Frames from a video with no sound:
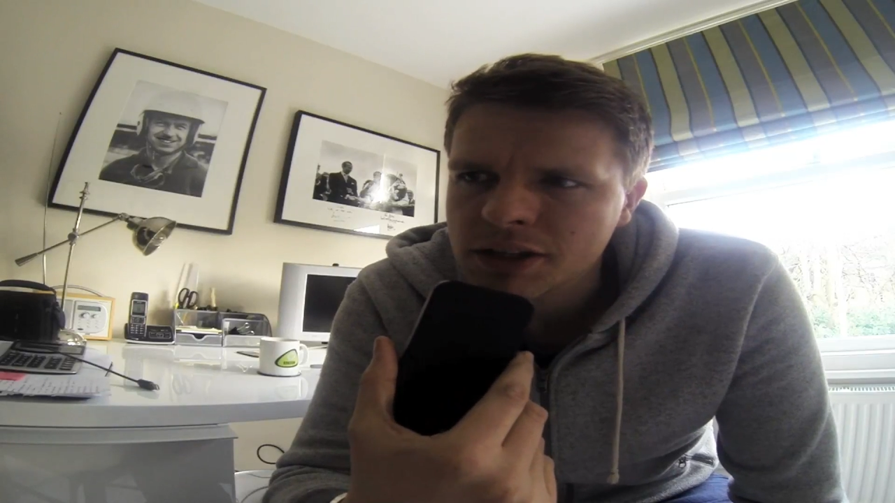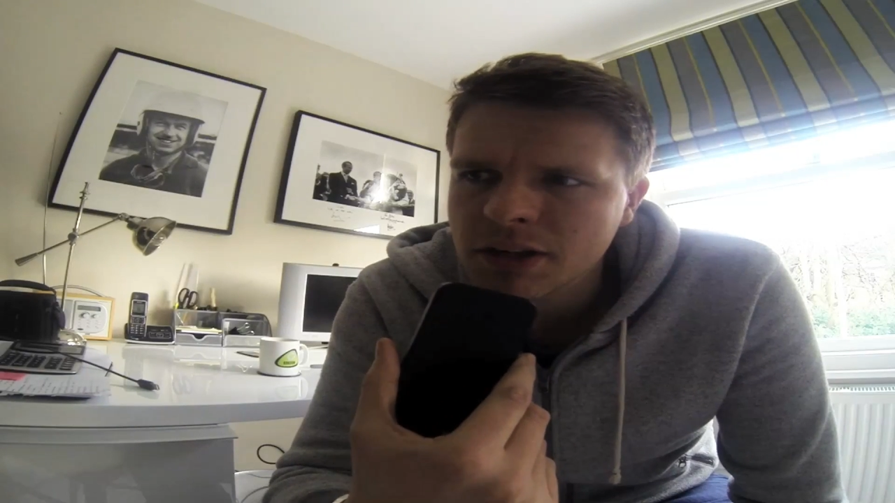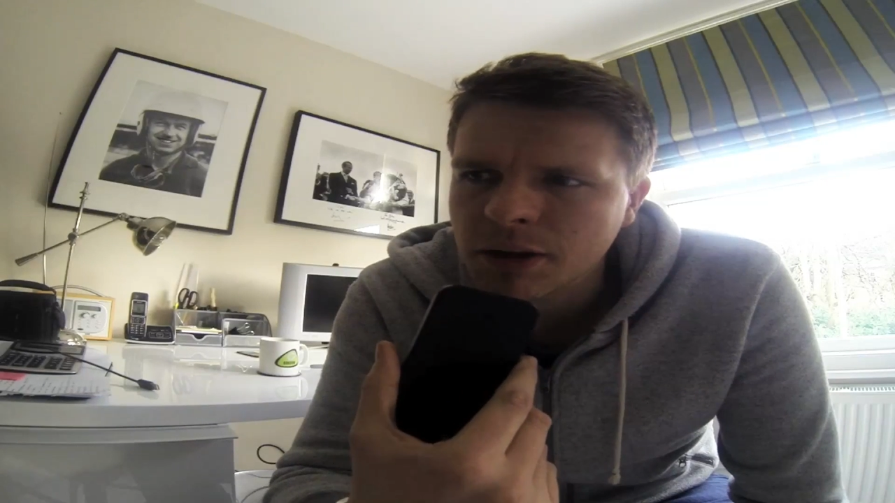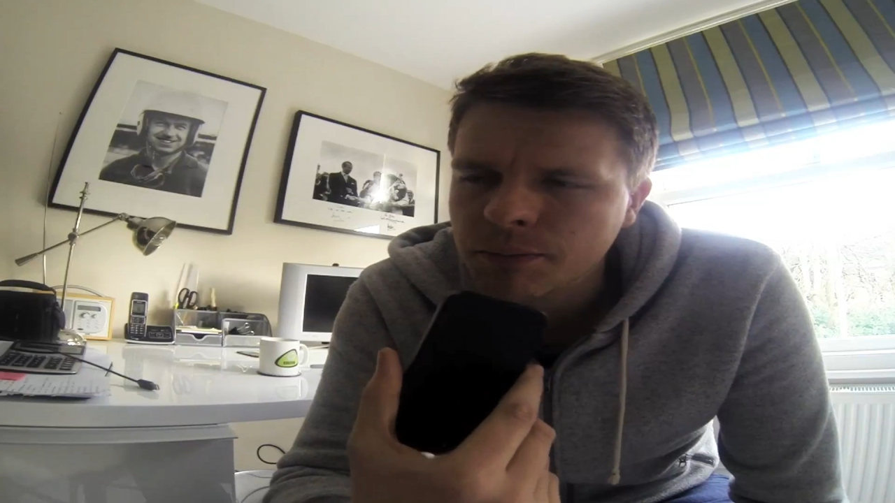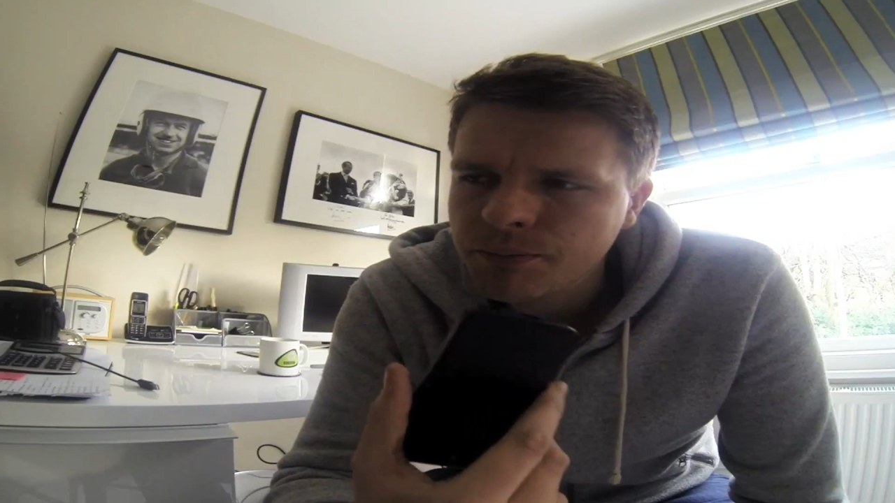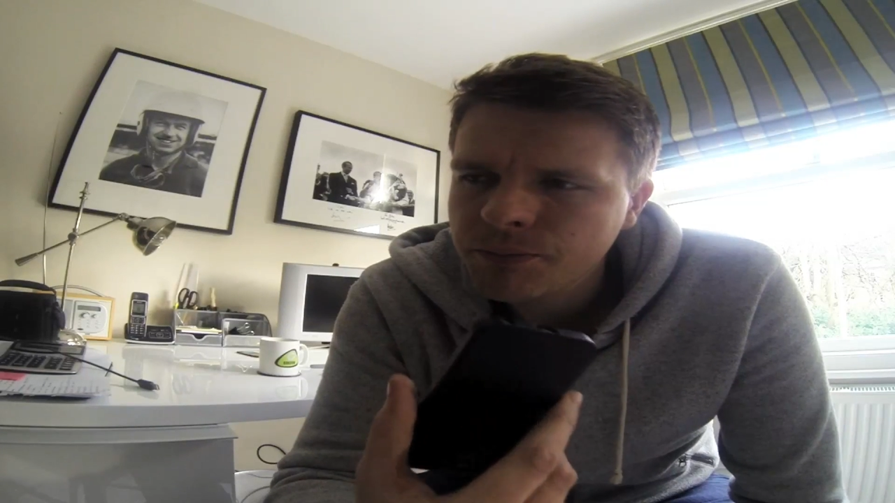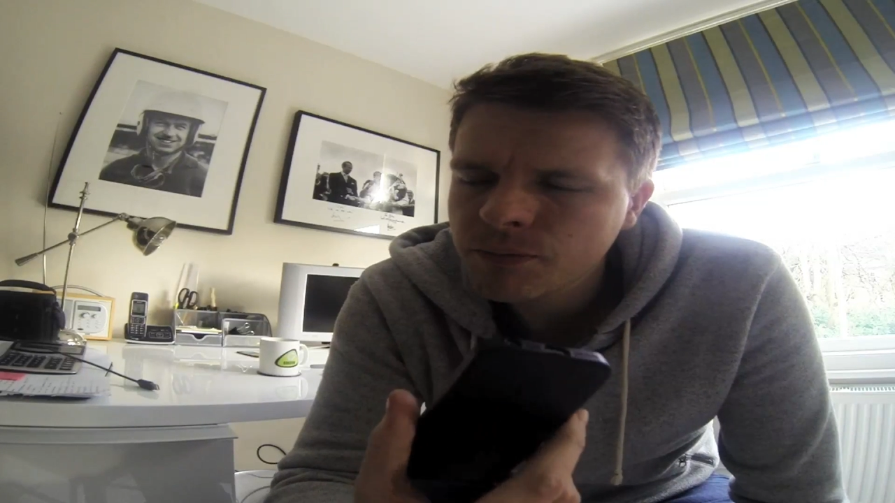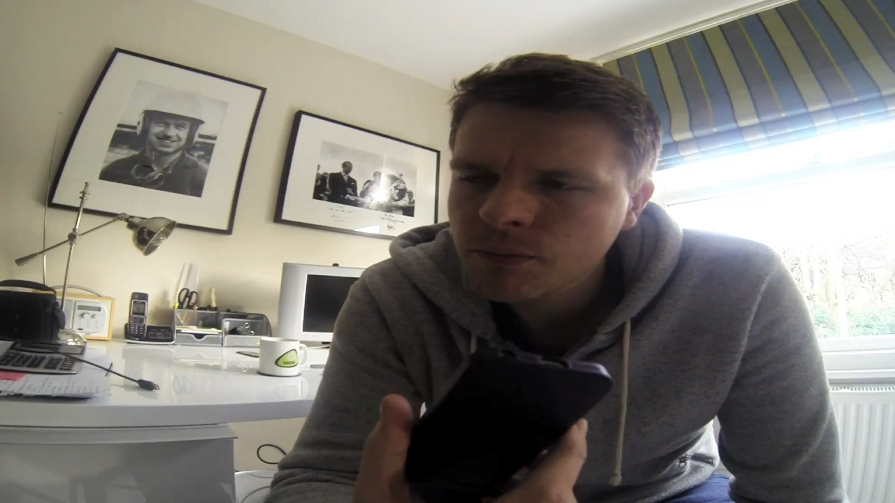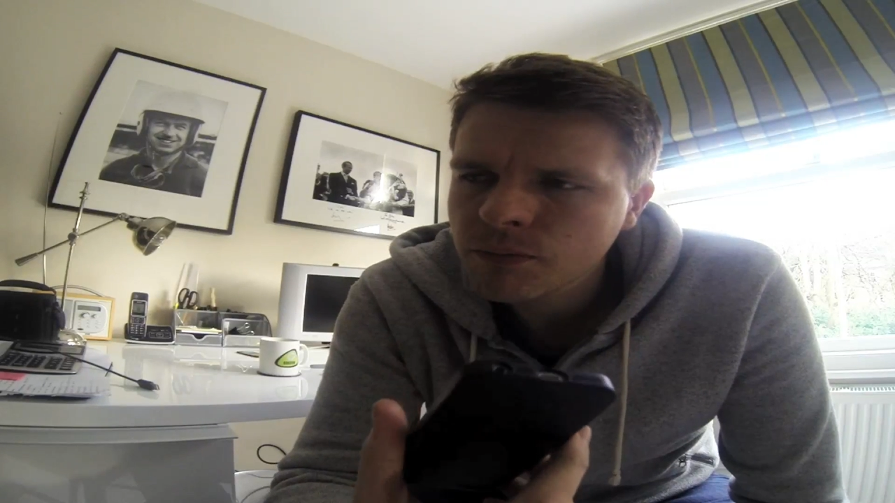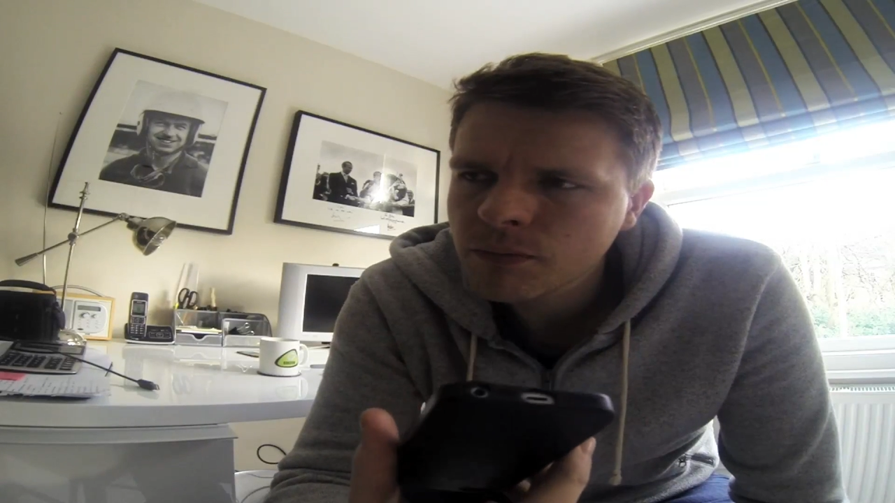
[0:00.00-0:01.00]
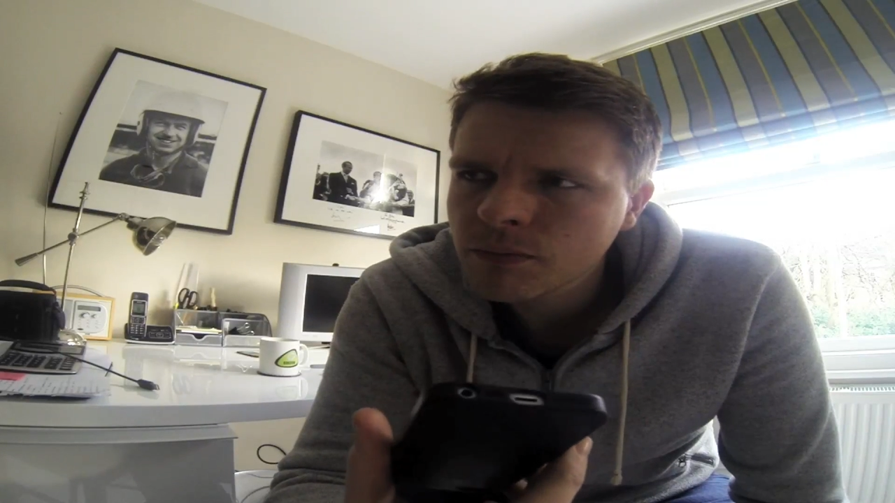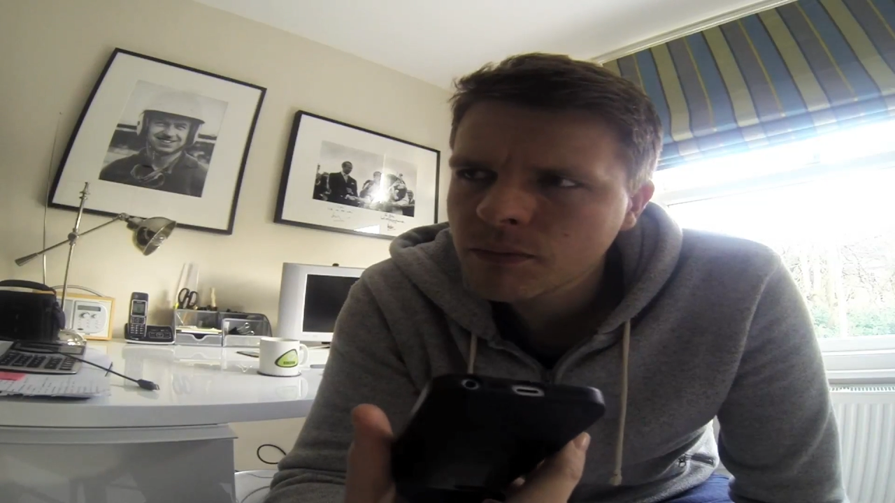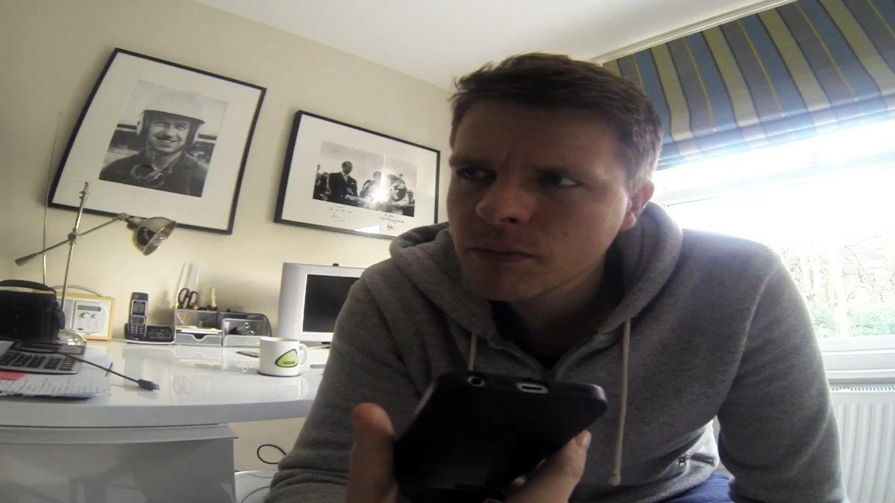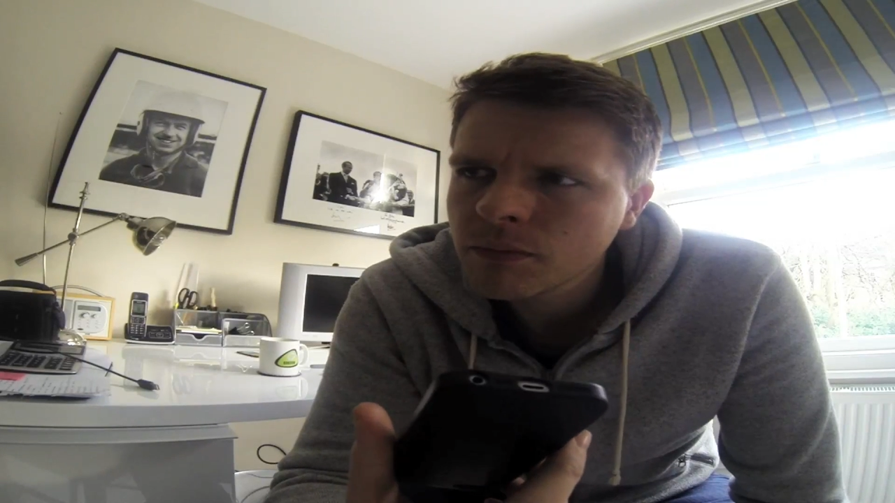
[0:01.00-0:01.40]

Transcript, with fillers: isn't it? Oh, absolutely.